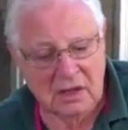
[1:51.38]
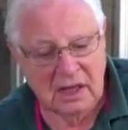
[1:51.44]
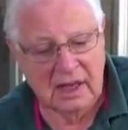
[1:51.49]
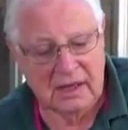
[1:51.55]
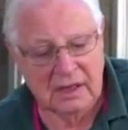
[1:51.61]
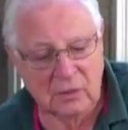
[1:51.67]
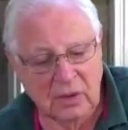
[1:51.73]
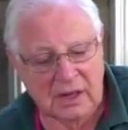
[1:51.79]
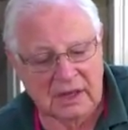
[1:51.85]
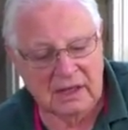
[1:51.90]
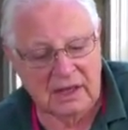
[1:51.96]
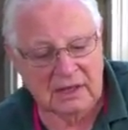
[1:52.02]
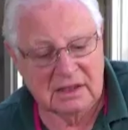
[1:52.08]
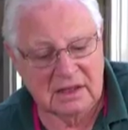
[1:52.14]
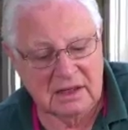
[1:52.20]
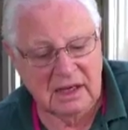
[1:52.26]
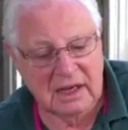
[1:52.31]
Now you want to
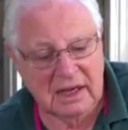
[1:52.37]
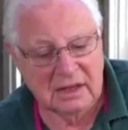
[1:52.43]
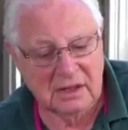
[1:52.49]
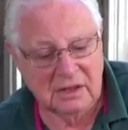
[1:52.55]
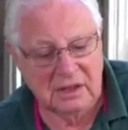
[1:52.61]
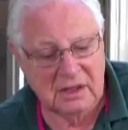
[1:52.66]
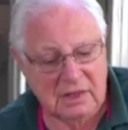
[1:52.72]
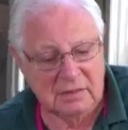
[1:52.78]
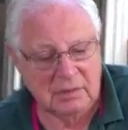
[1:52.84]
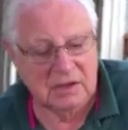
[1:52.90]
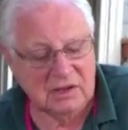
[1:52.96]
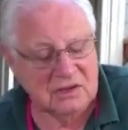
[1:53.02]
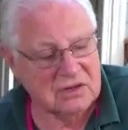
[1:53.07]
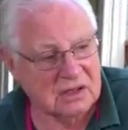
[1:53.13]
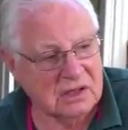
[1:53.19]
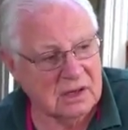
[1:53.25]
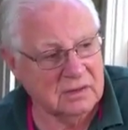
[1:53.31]
get the cannellini
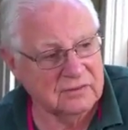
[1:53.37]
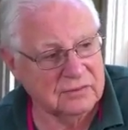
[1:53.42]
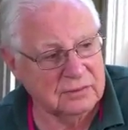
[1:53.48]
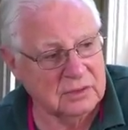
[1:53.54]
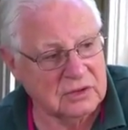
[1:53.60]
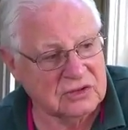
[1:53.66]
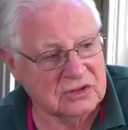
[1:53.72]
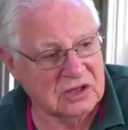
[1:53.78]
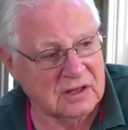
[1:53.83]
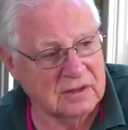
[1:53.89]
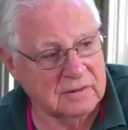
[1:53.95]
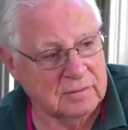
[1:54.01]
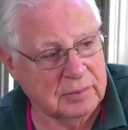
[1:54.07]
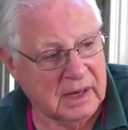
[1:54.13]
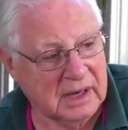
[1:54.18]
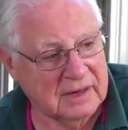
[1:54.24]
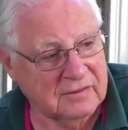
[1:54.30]
beans that come from the southern
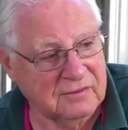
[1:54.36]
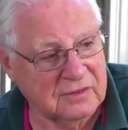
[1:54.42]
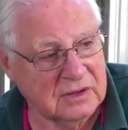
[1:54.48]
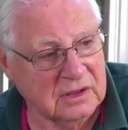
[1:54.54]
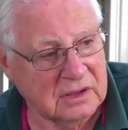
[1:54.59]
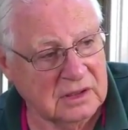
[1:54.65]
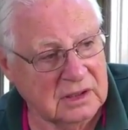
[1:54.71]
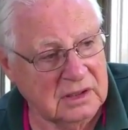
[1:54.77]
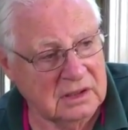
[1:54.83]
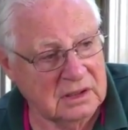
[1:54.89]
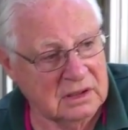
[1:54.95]
part of Italy.